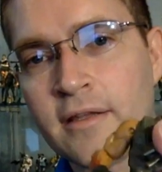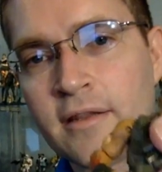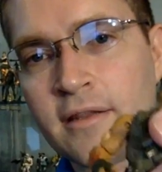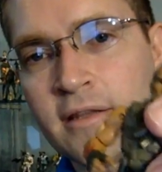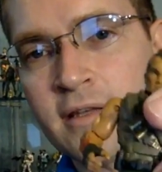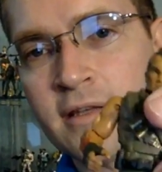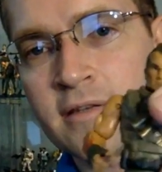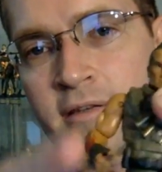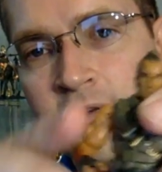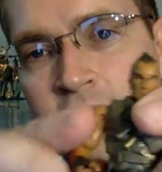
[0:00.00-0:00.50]

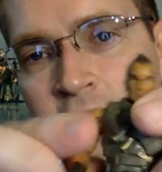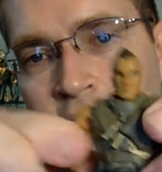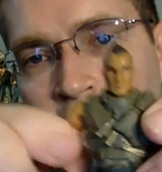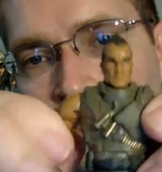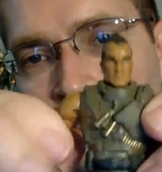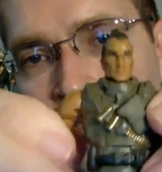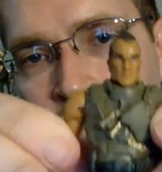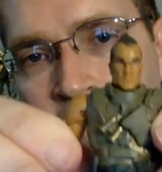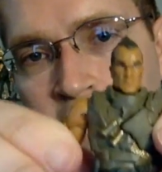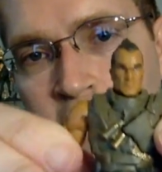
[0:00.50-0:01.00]
This
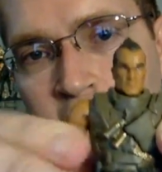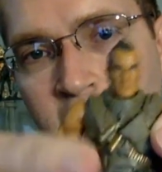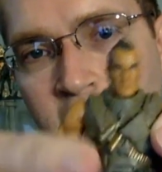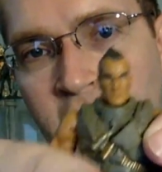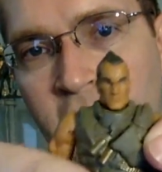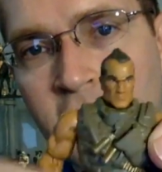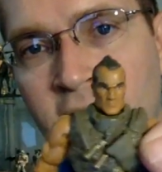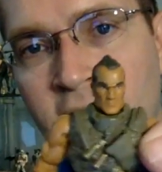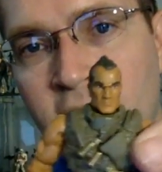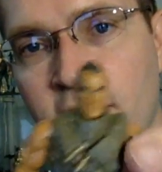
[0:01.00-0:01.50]
guy
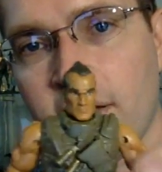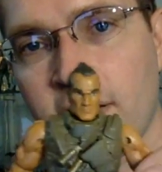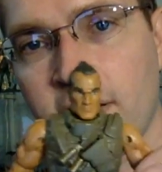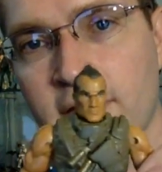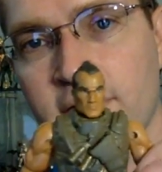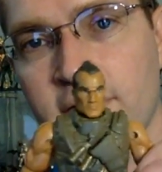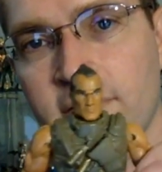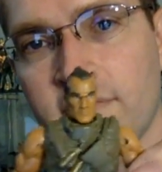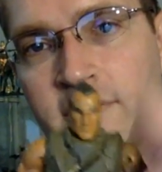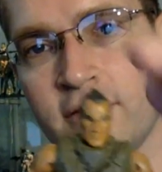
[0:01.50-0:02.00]

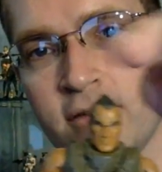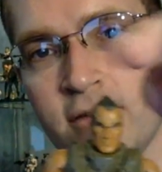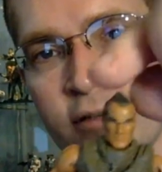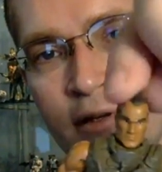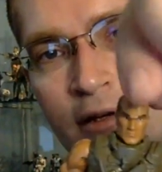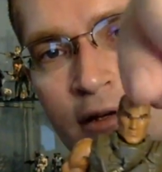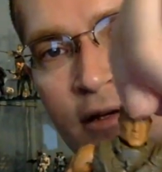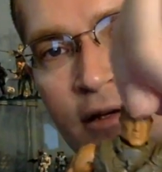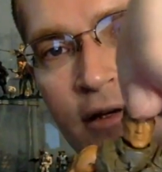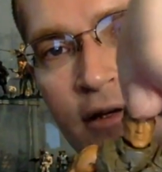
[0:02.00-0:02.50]
has
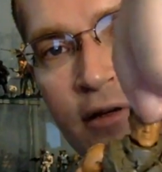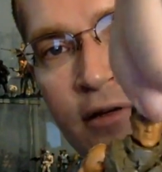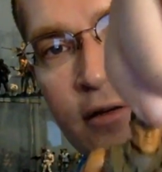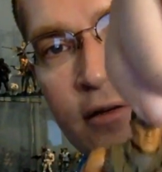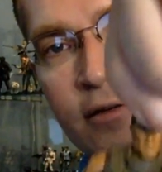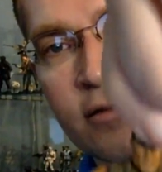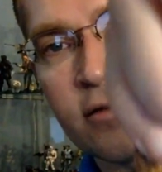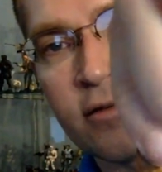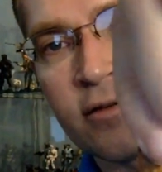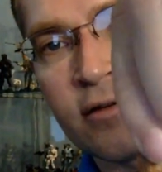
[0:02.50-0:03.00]

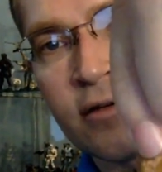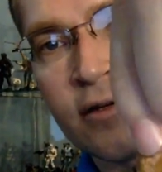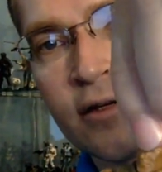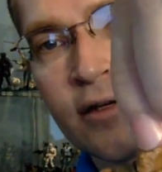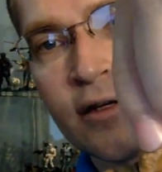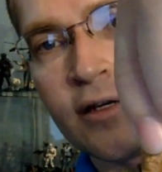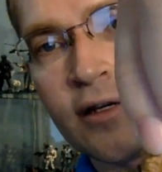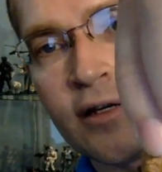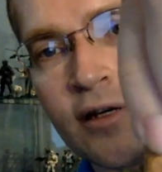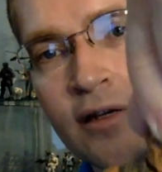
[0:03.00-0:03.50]

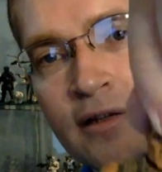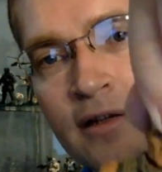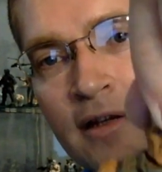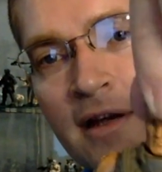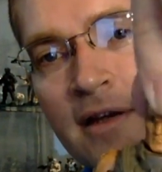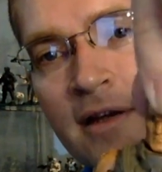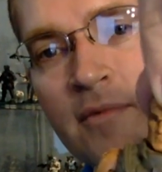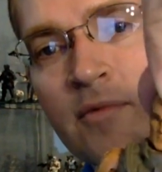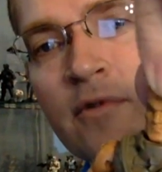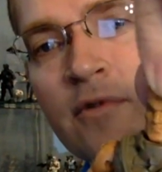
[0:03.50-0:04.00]
his
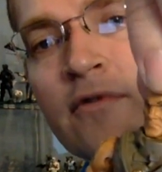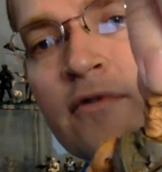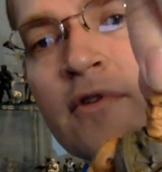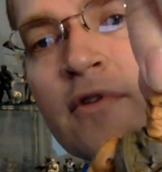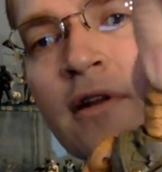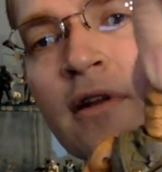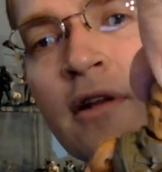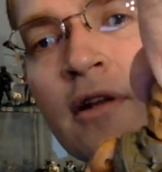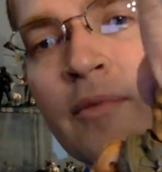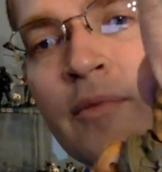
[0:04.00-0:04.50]
head moves
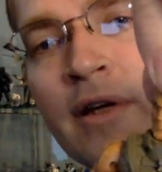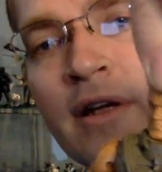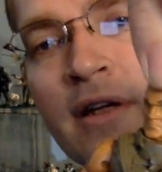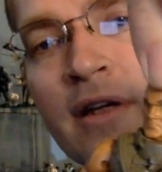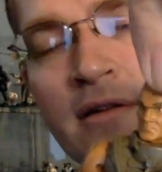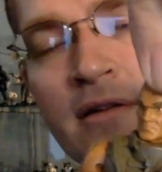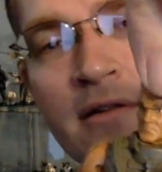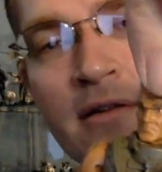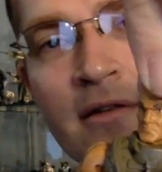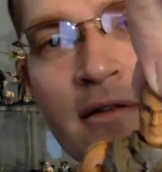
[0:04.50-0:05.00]
a little
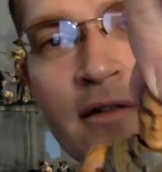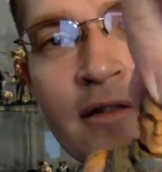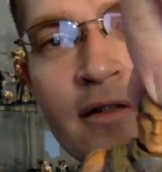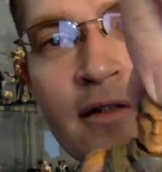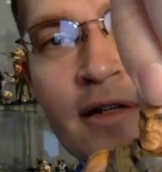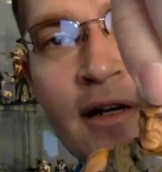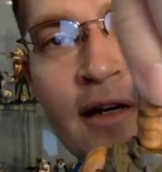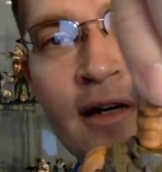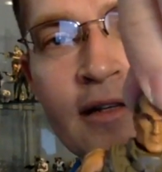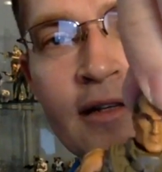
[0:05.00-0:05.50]
bit
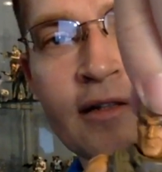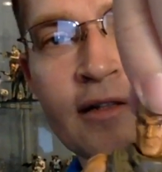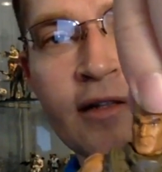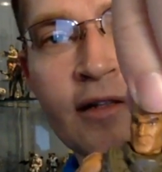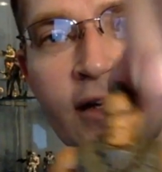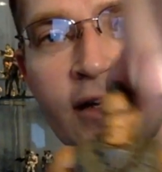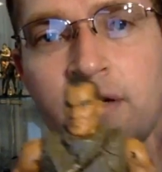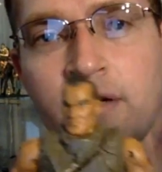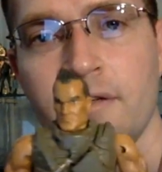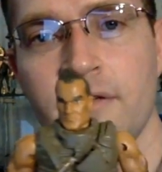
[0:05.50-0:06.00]
side to
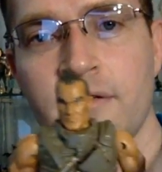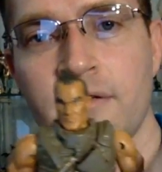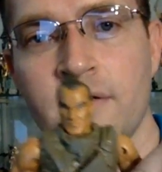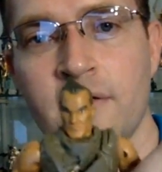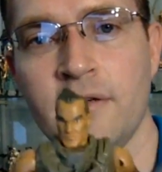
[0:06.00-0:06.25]
side.